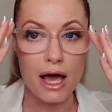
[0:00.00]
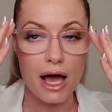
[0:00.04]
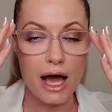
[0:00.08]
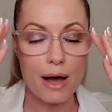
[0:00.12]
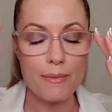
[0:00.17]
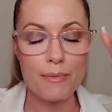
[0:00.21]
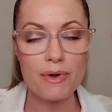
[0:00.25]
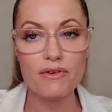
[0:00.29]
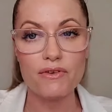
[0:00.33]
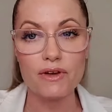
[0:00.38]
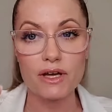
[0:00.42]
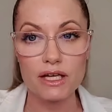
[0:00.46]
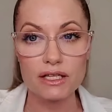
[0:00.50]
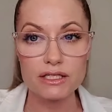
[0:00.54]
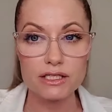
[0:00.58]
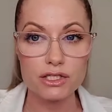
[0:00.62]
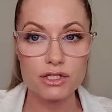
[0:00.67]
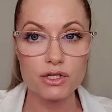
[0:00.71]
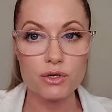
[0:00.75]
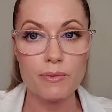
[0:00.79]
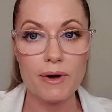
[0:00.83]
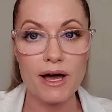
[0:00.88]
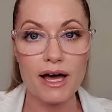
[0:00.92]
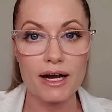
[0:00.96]
Um, if it
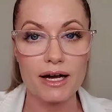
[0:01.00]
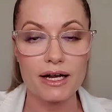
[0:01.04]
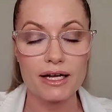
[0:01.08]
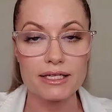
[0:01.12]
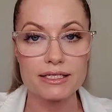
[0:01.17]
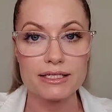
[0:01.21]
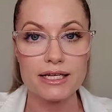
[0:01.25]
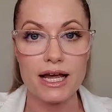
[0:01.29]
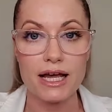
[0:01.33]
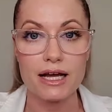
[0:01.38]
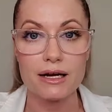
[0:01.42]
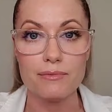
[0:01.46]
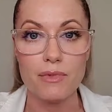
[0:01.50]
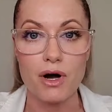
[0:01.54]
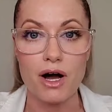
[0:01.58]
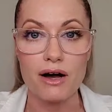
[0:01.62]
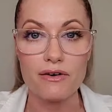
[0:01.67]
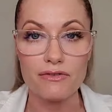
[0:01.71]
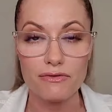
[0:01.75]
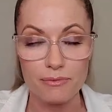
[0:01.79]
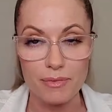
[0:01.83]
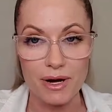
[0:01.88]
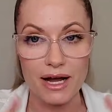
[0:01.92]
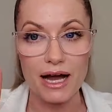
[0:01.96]
gets too bad, I can take them off.